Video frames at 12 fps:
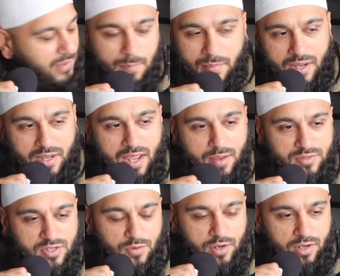I'm like, hey,
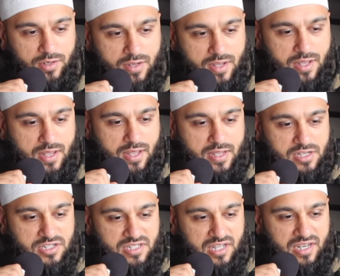what's going on?
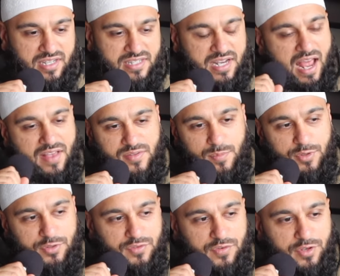She said, "Listen, I have some
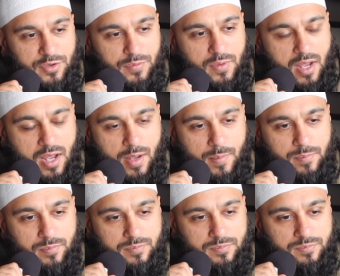news for you.
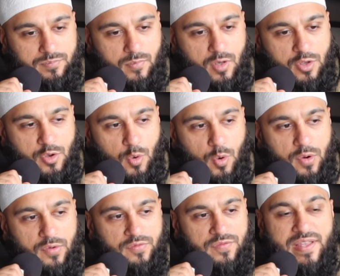Um,
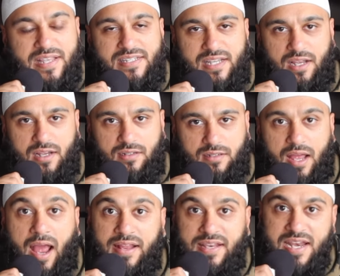your visa.
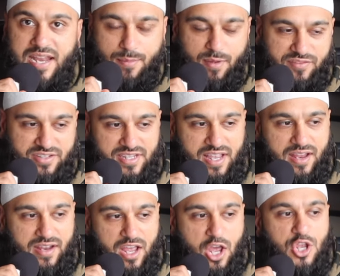I didn't get my visa
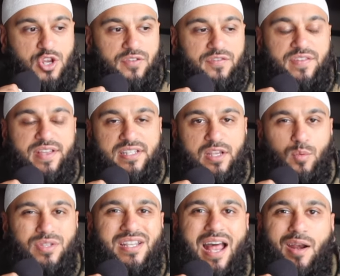yet. Your visa
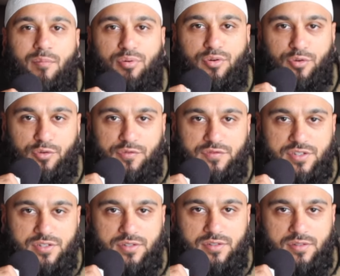was not
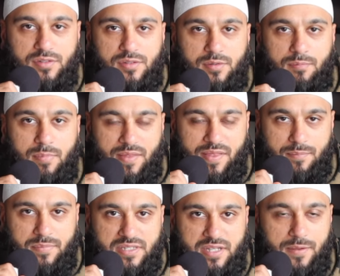approved by the
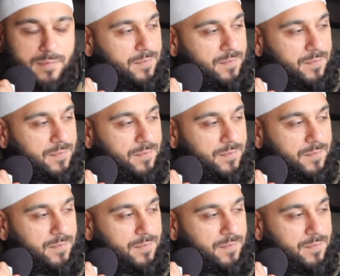embassy."